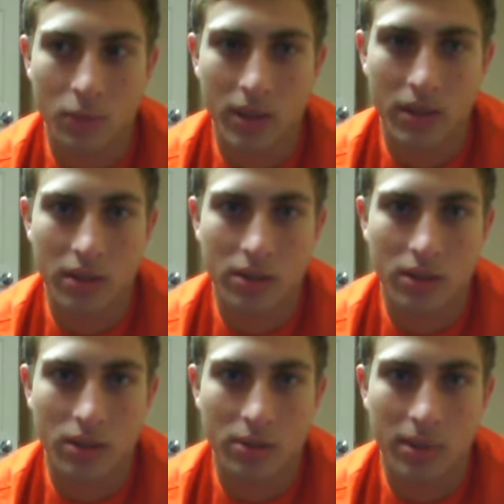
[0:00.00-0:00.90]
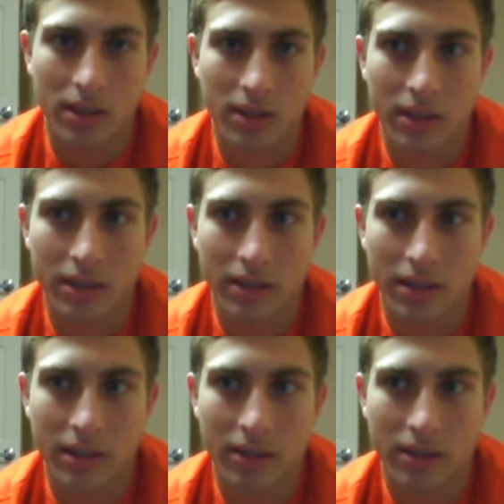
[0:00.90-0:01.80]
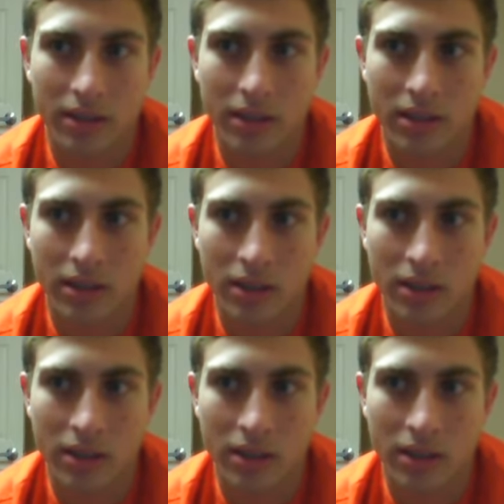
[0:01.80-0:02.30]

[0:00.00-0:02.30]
we uh, talked about anything like